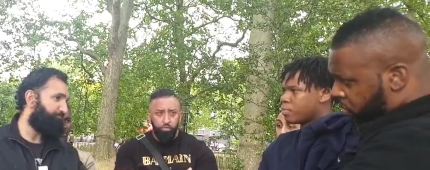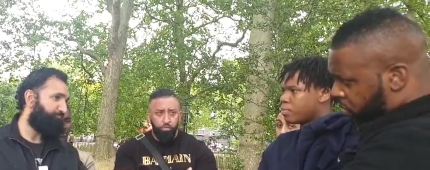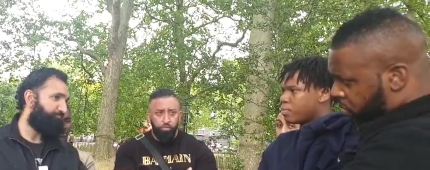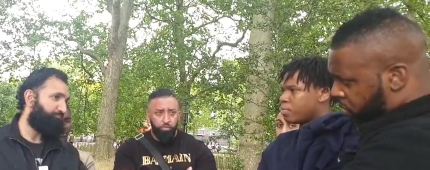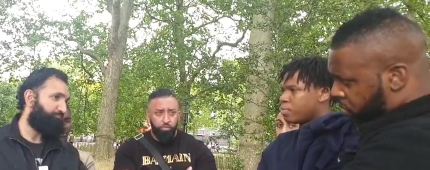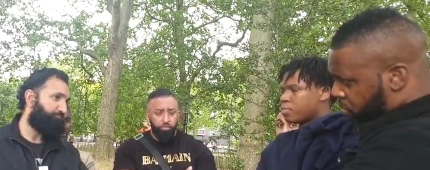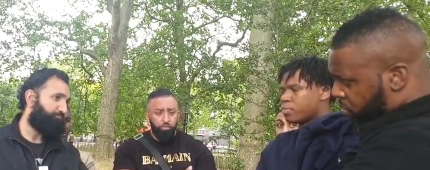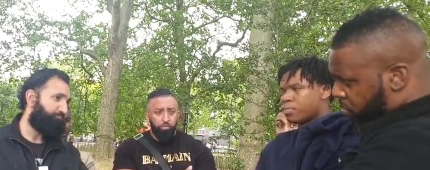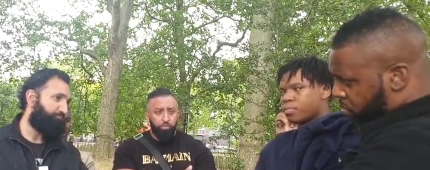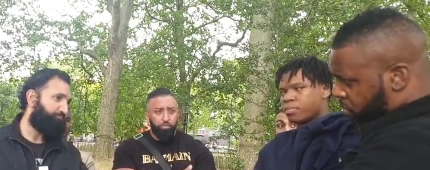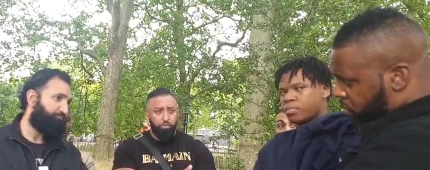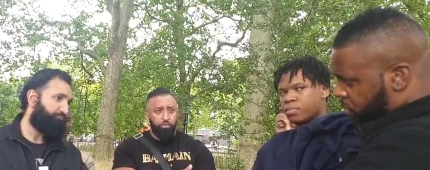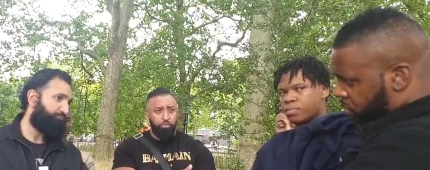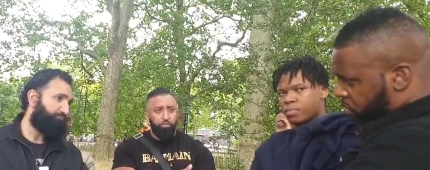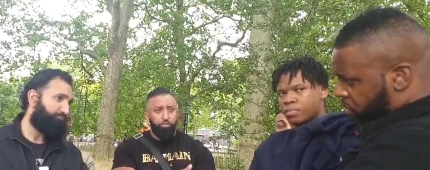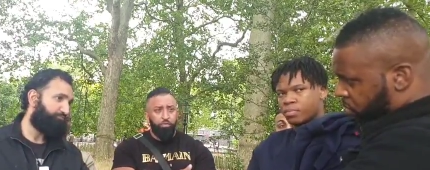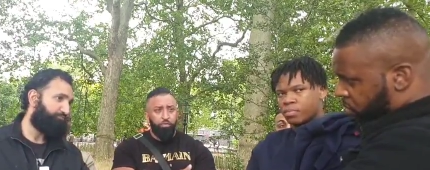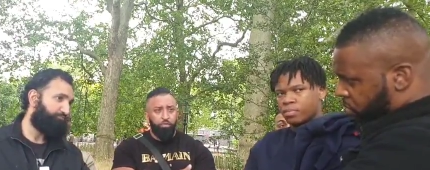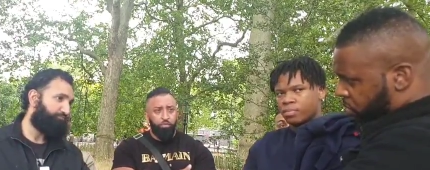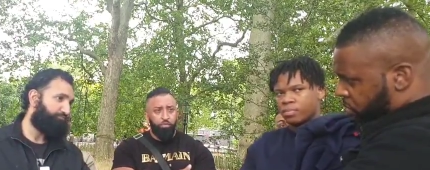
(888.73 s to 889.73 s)

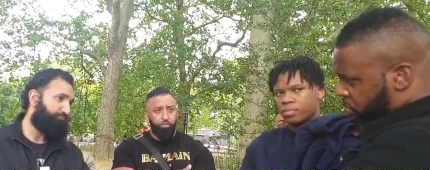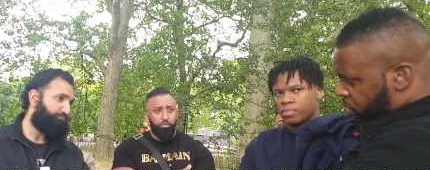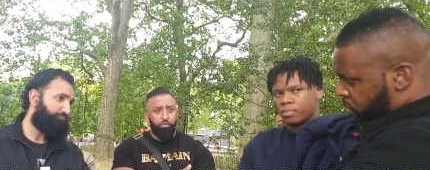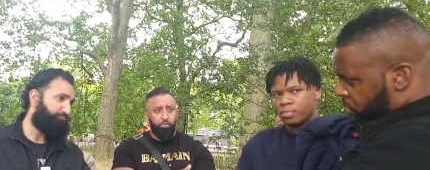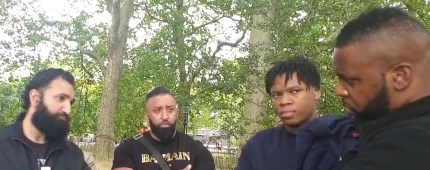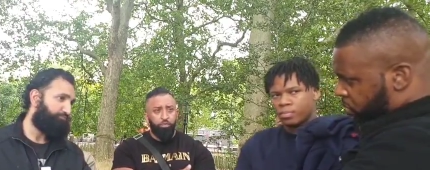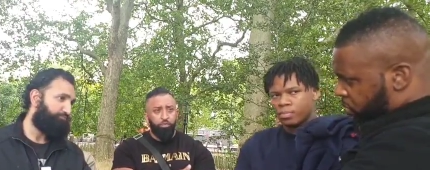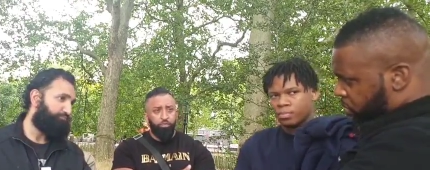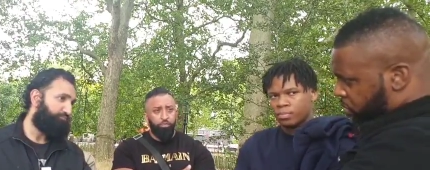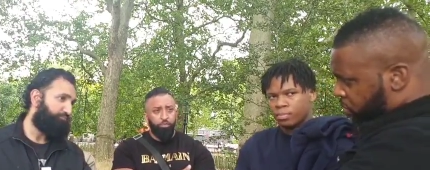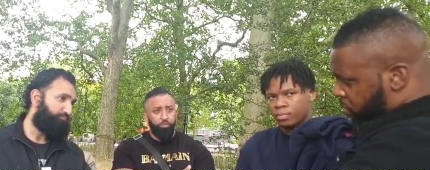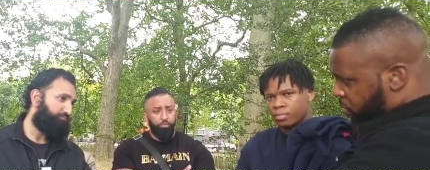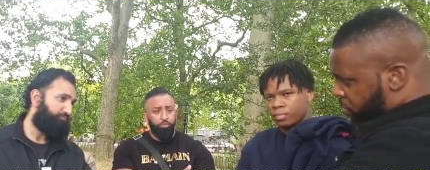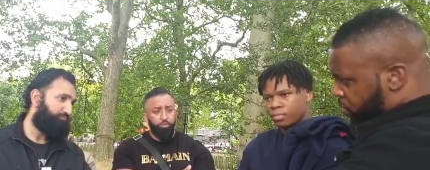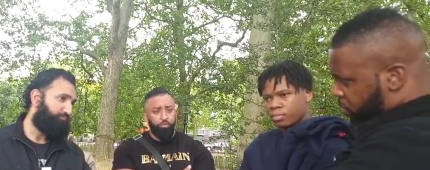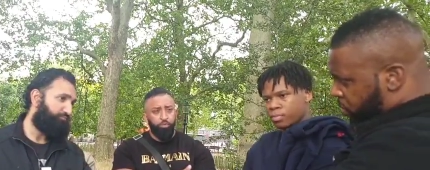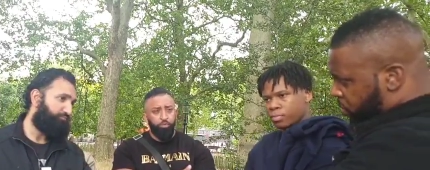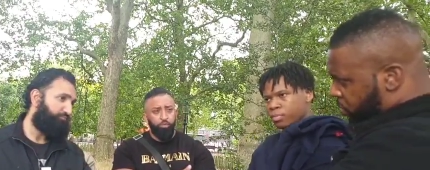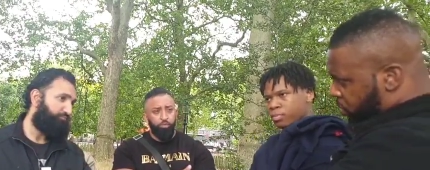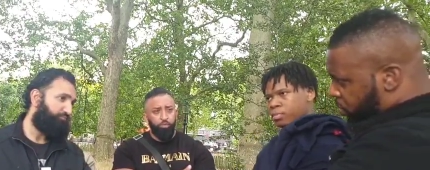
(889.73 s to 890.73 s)

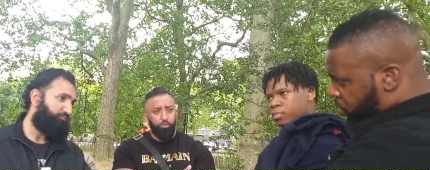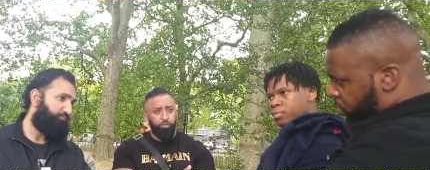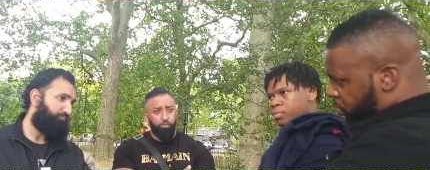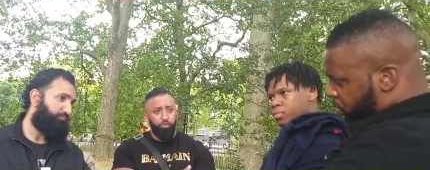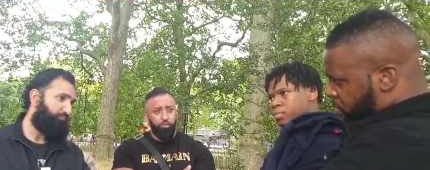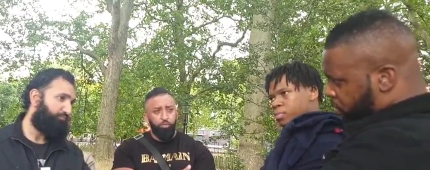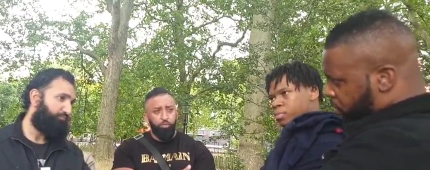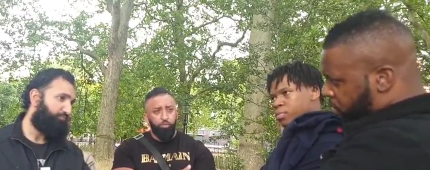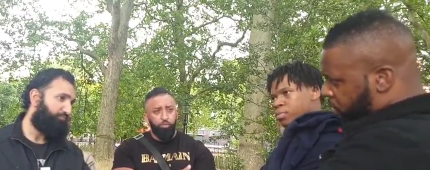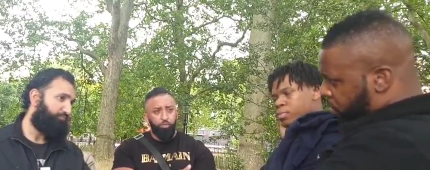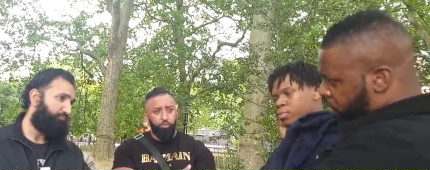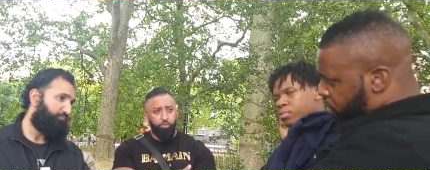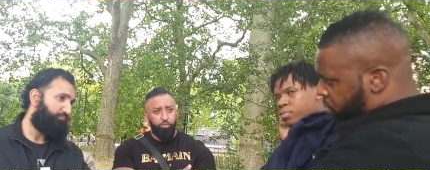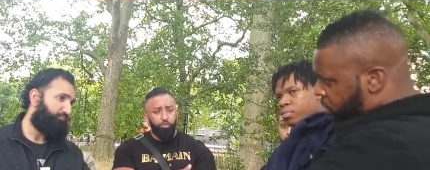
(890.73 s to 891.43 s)
(no one is talking)